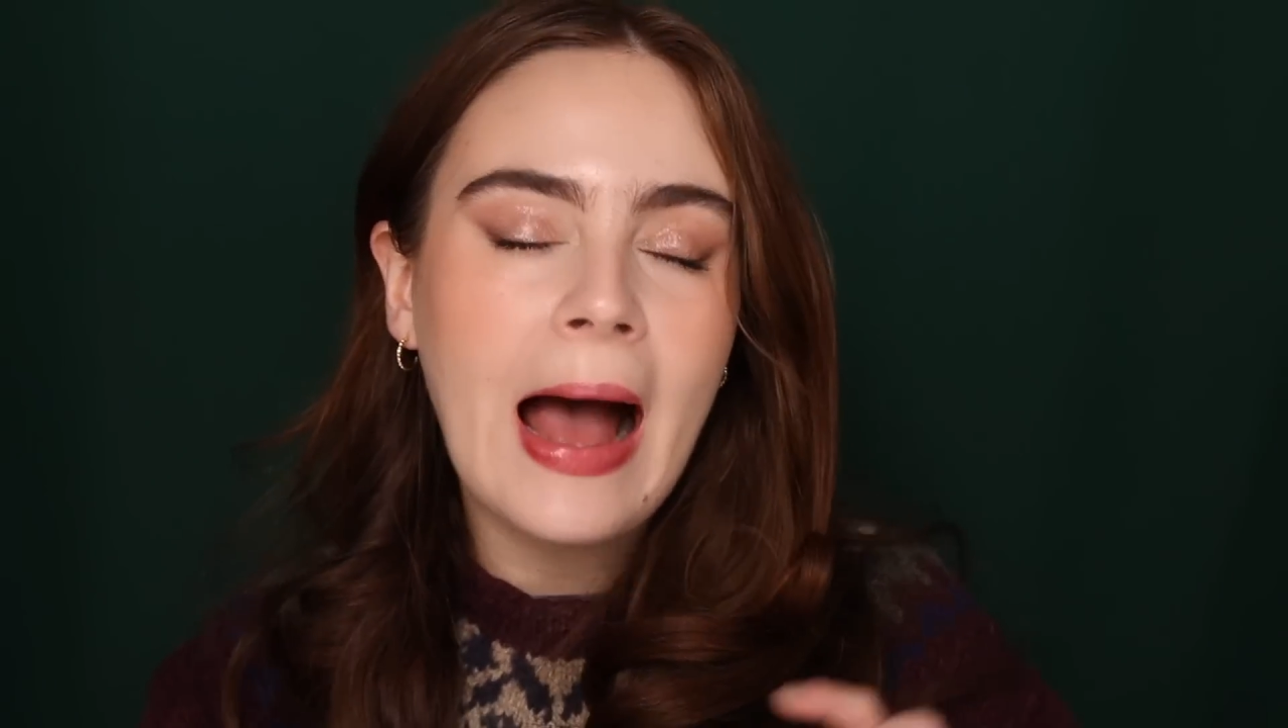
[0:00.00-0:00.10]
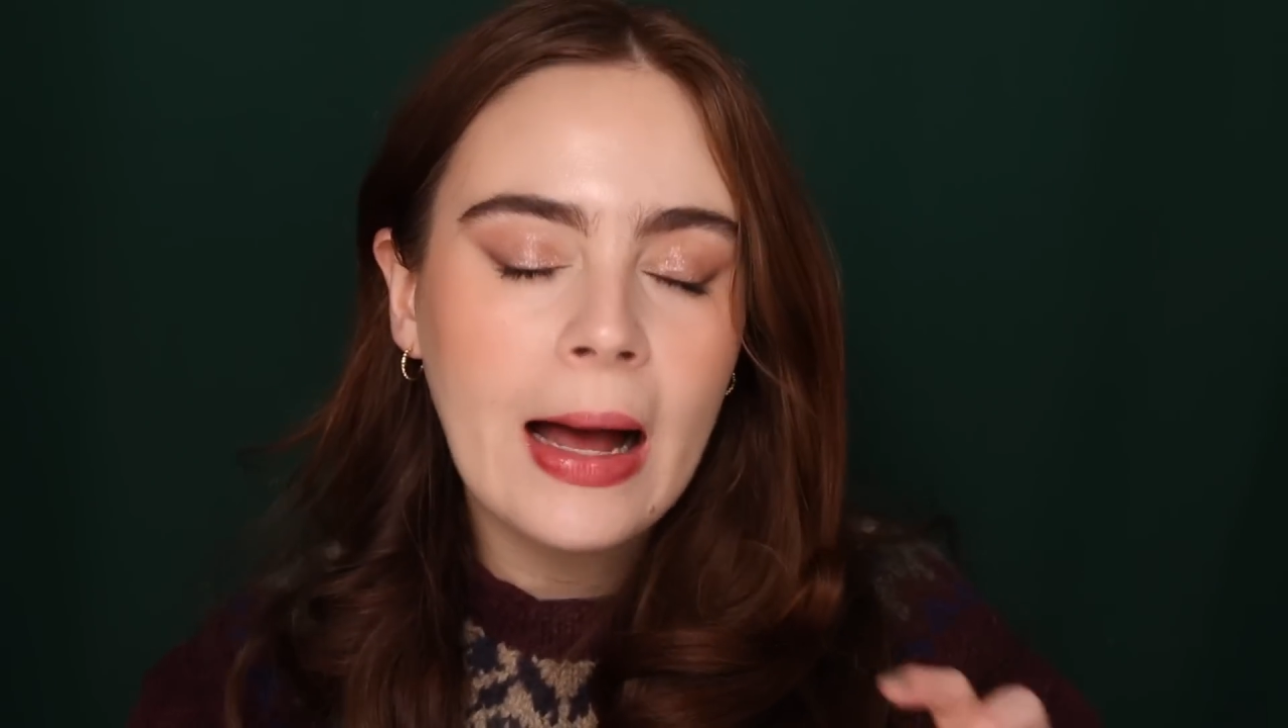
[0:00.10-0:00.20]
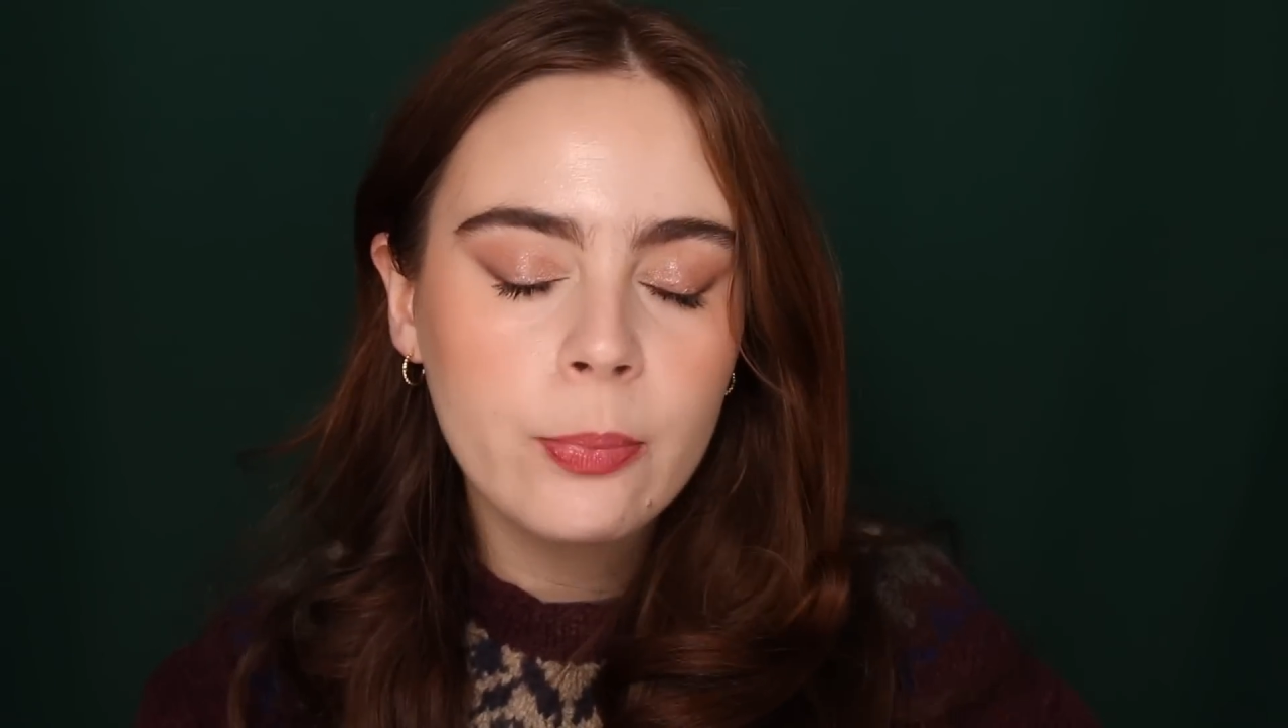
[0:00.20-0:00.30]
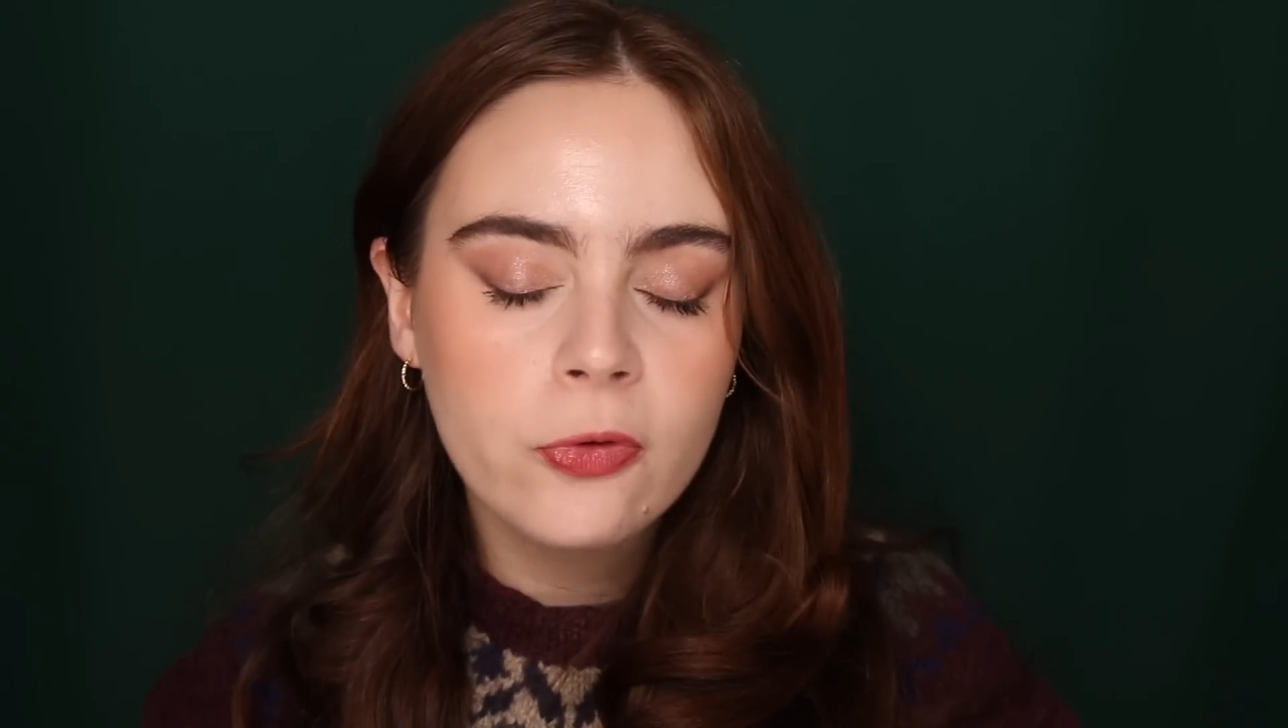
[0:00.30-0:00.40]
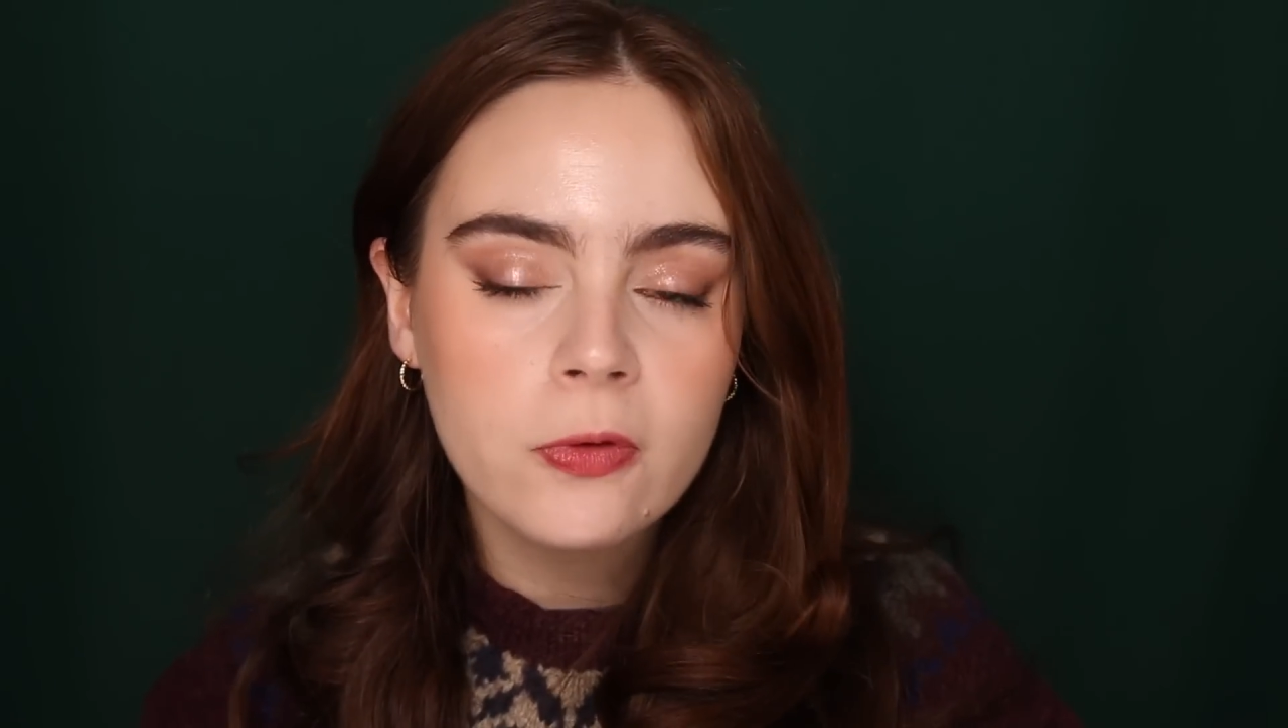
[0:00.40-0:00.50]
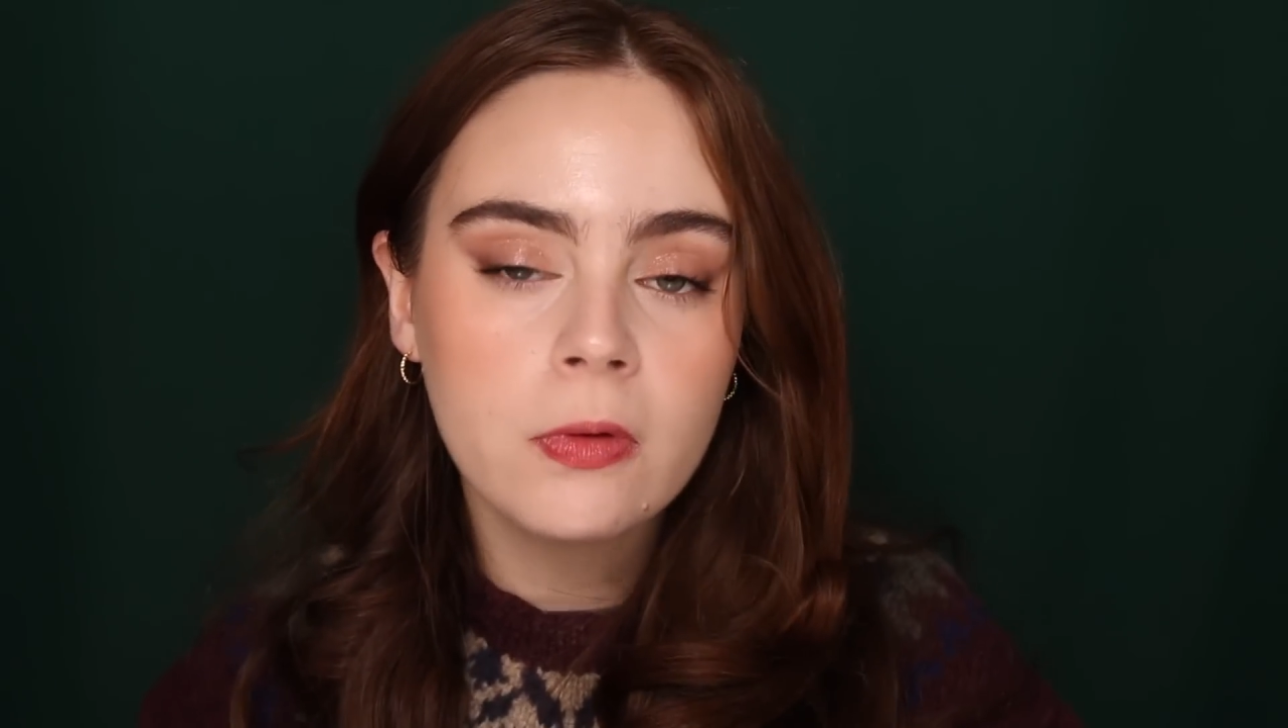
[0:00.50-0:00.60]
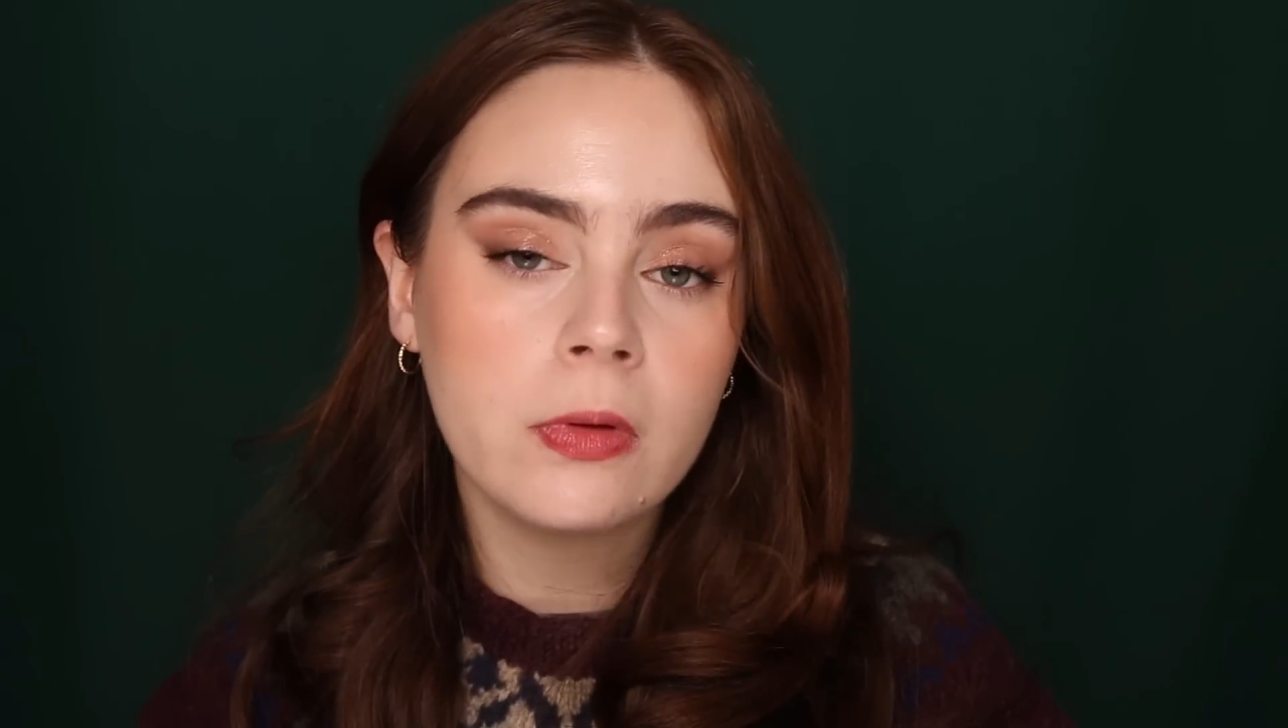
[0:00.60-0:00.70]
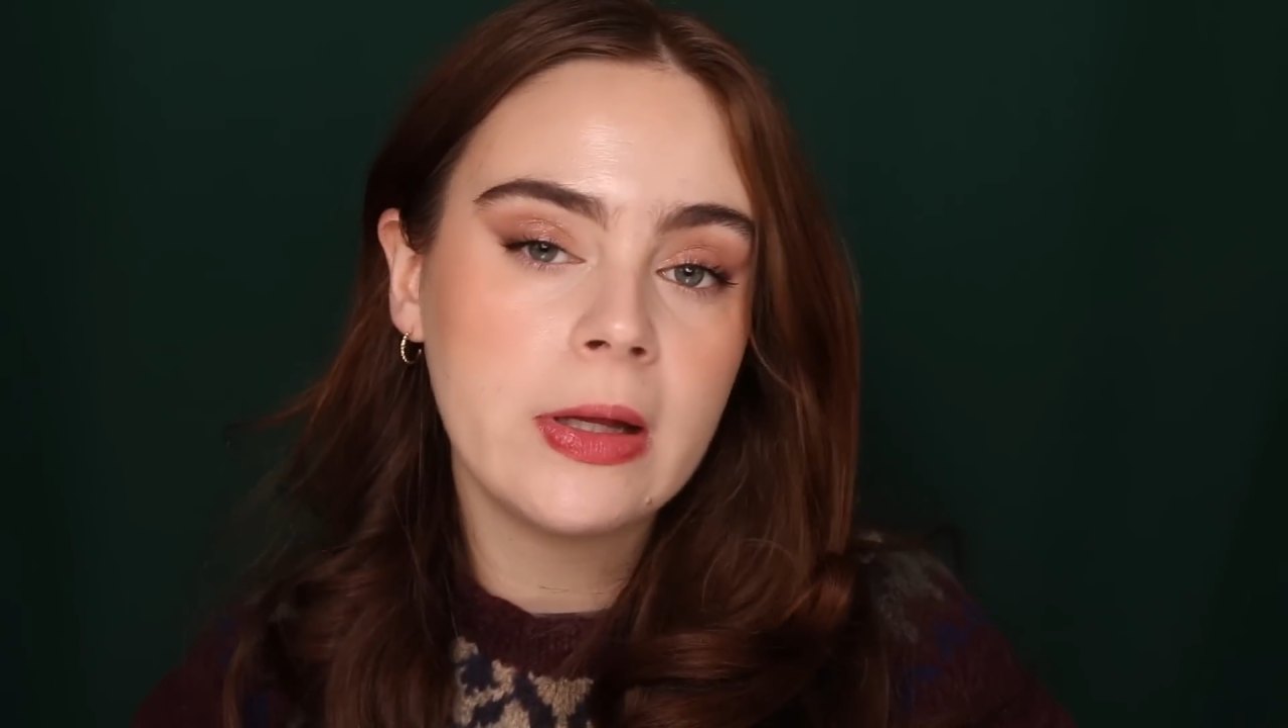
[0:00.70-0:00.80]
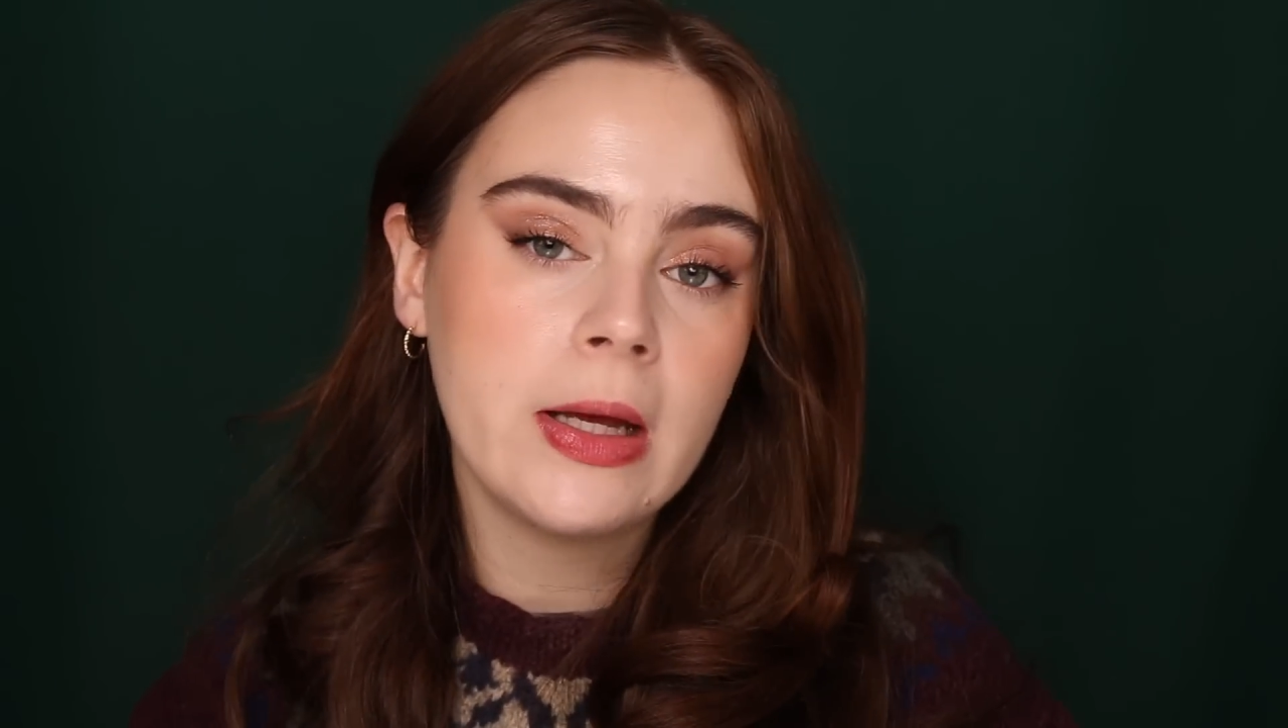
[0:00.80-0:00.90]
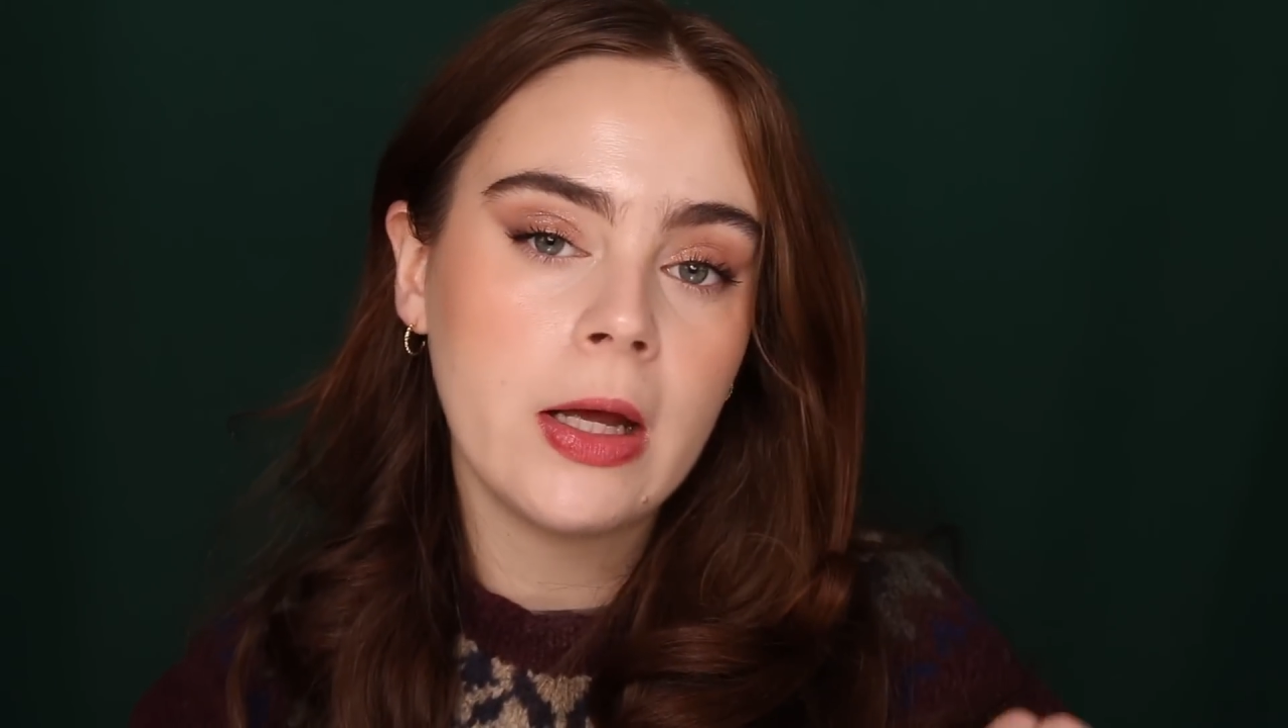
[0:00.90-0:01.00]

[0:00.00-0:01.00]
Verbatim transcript: absolutely